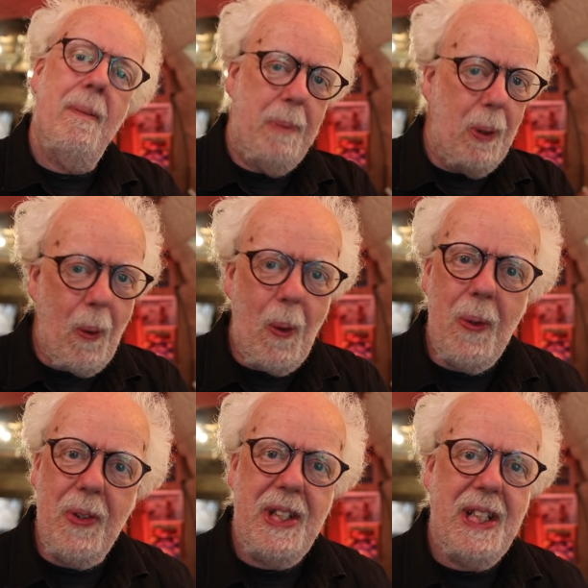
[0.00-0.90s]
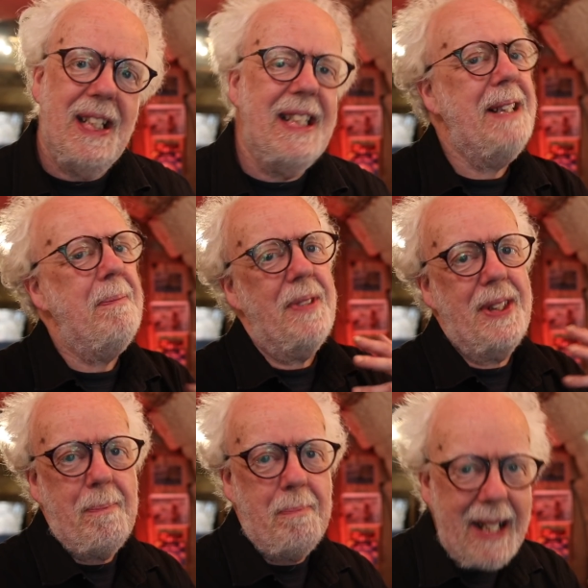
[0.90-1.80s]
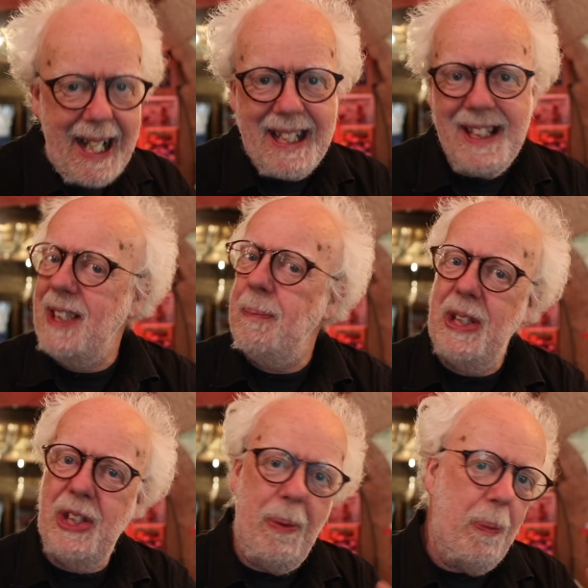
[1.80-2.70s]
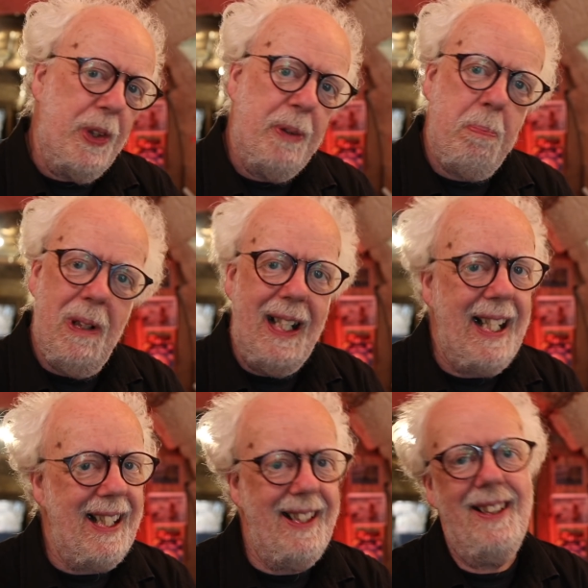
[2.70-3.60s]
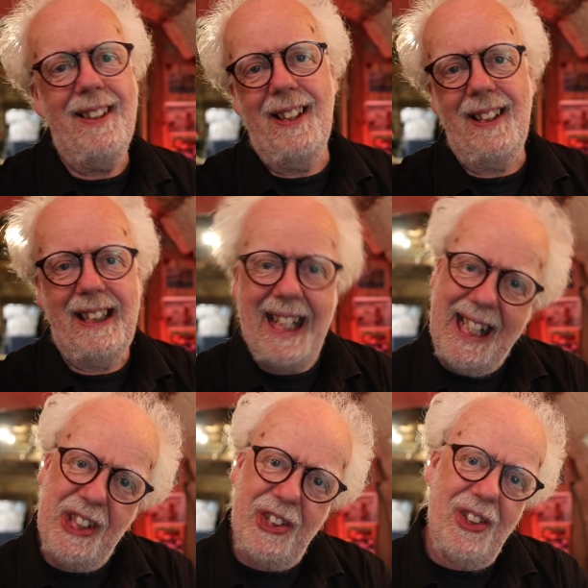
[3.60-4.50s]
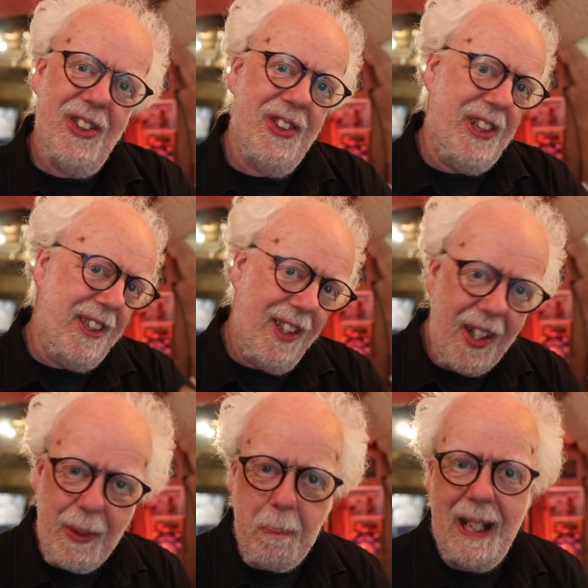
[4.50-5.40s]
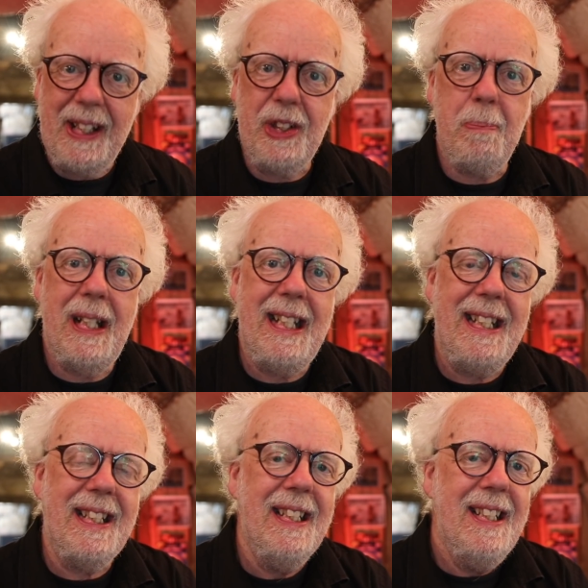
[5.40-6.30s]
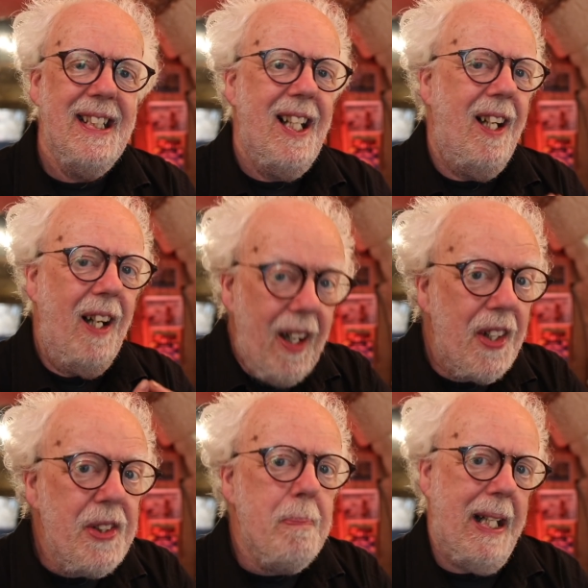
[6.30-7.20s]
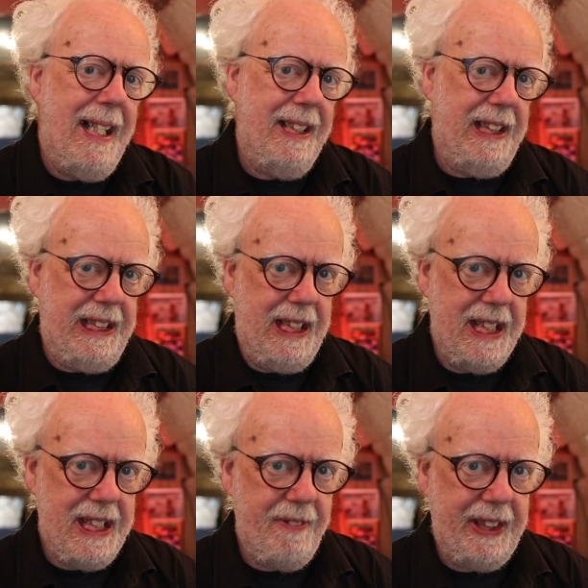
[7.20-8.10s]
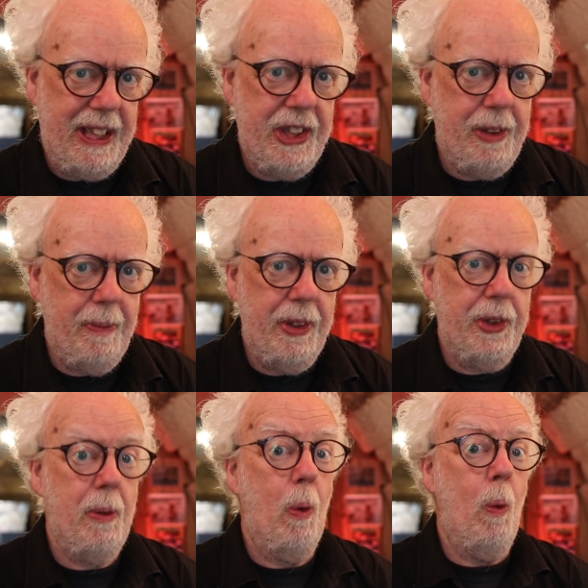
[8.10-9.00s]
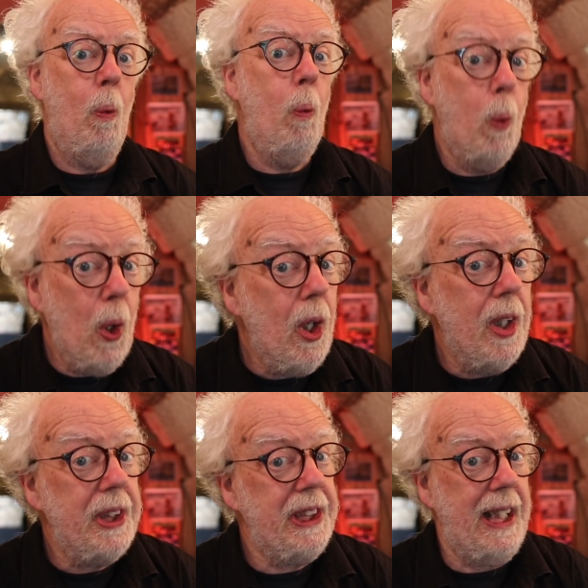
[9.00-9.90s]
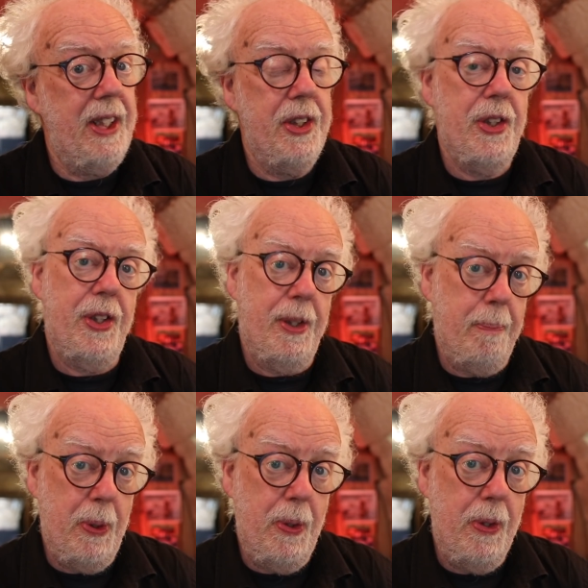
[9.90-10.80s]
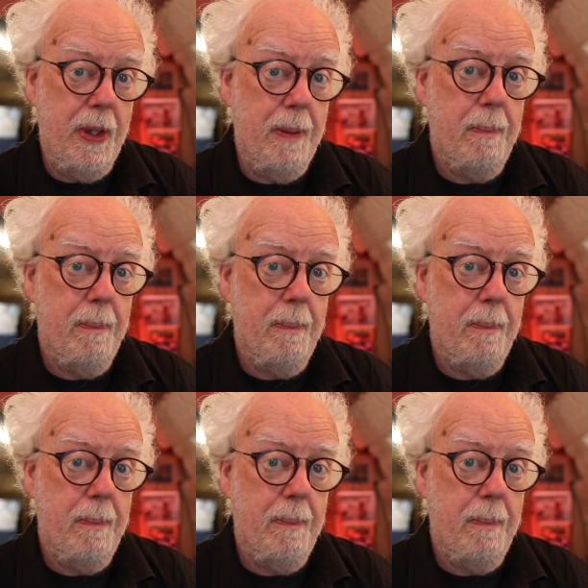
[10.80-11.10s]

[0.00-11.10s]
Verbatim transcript: But all the time, the manned mission was planned and cancelled and other plans made. Unmanned scientific instruments were sent to the moon.